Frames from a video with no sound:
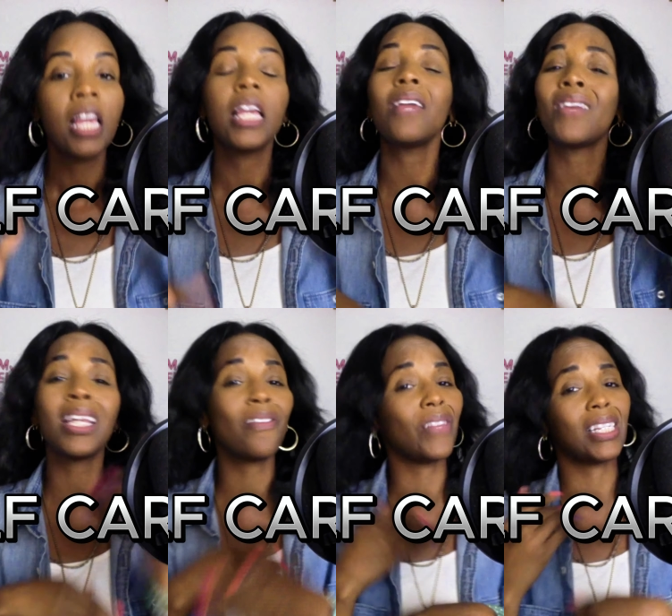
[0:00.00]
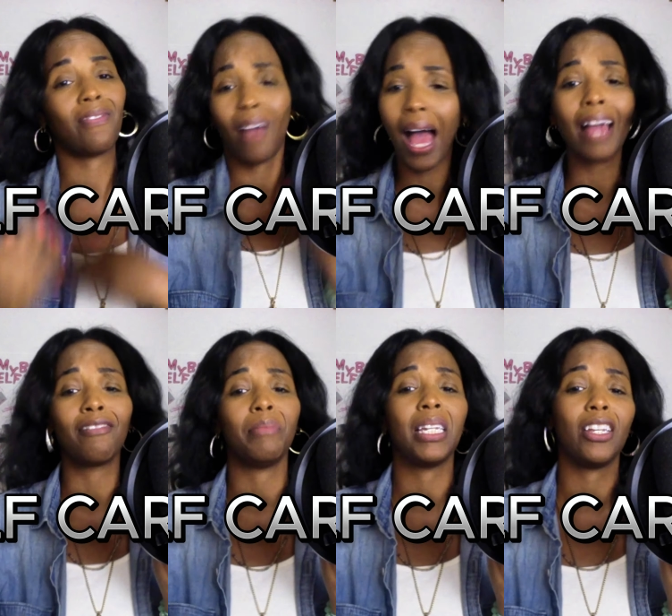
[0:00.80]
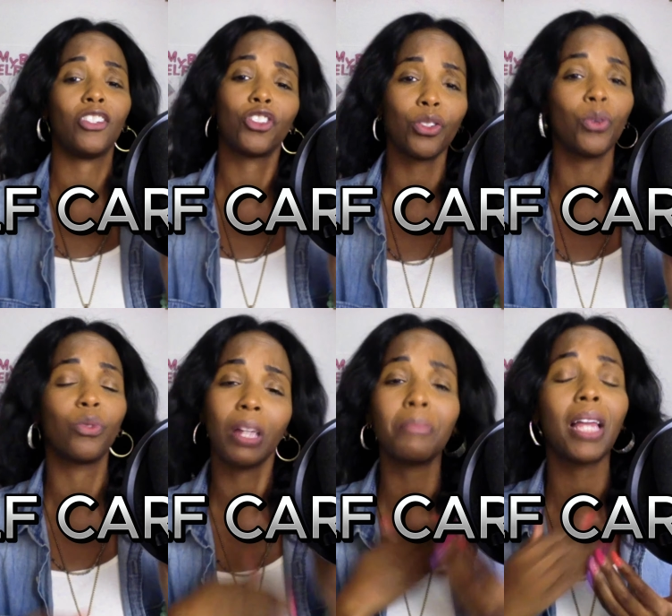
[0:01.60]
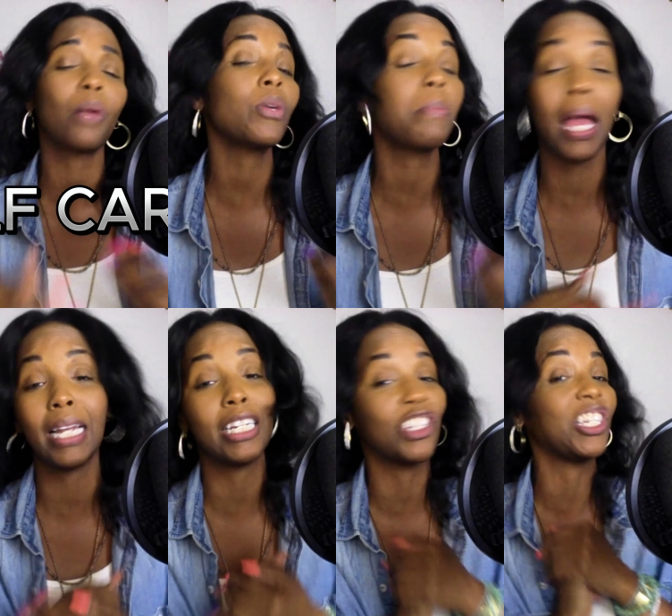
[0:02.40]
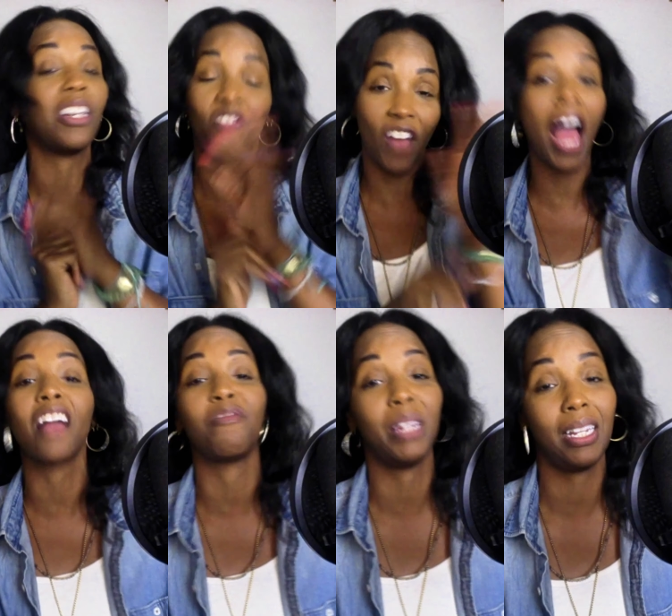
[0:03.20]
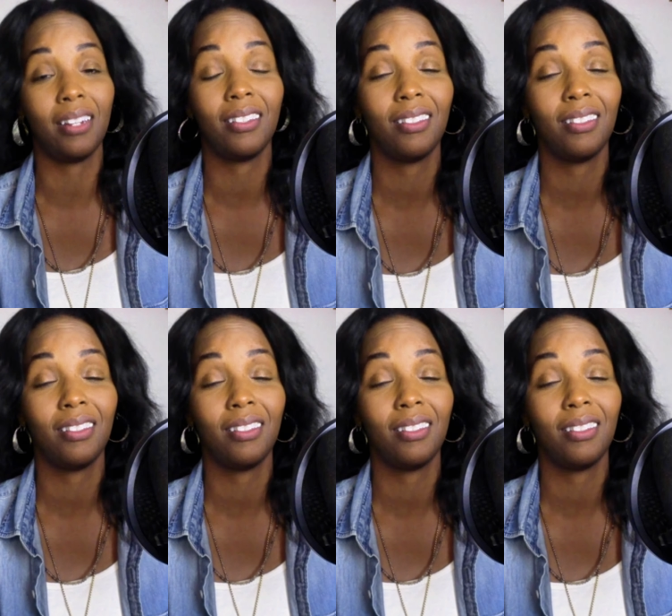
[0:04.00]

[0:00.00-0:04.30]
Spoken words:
Even if it's 5 minutes, shoot, sometimes we might just need a 5-minute